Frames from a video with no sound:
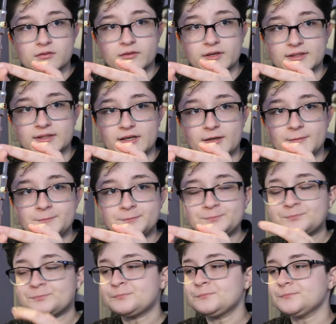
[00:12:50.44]
right there.
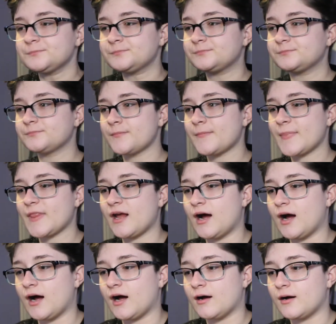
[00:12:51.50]

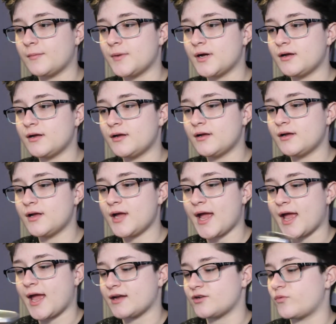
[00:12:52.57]
And
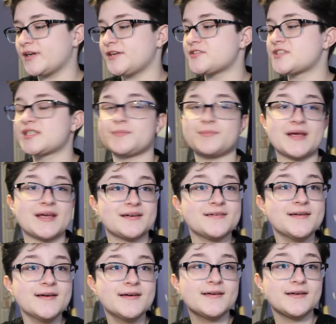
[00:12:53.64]
when you
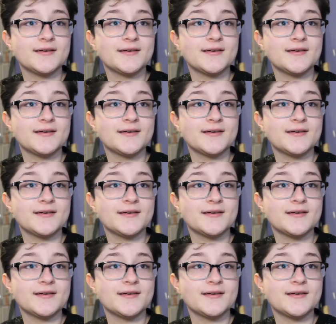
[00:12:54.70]
spin,